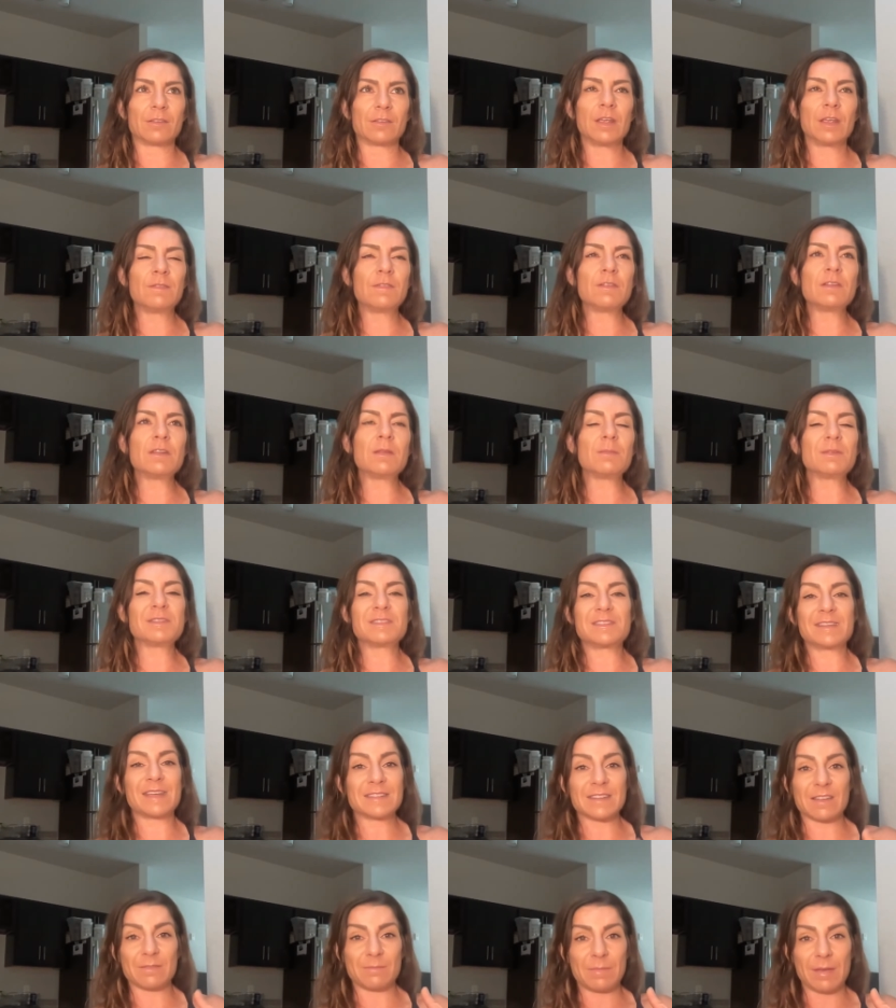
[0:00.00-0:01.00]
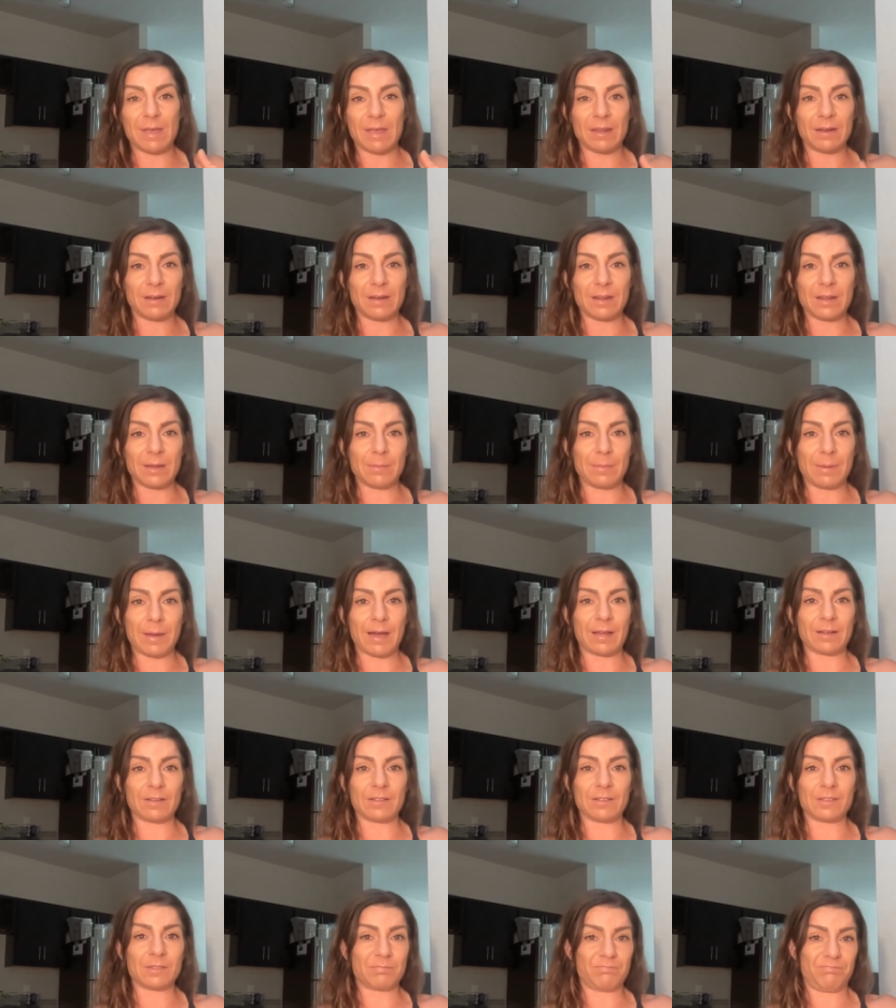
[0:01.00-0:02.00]
even the mistakes I've made in the
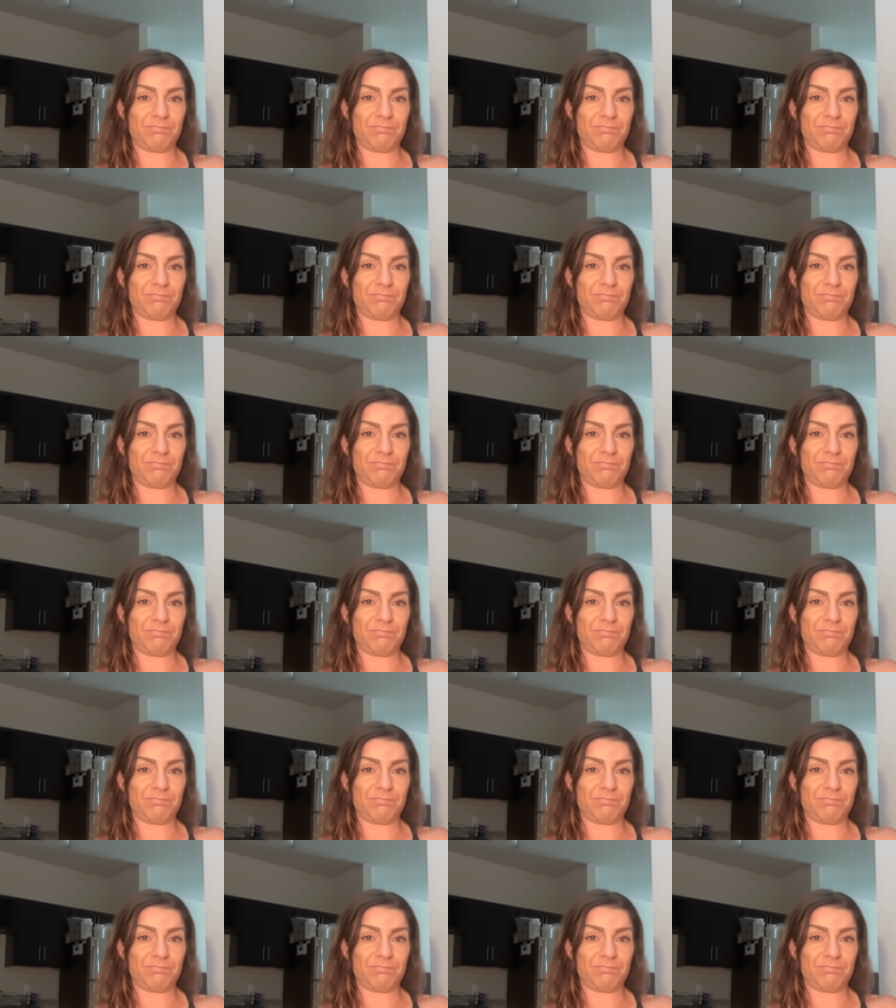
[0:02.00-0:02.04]
past.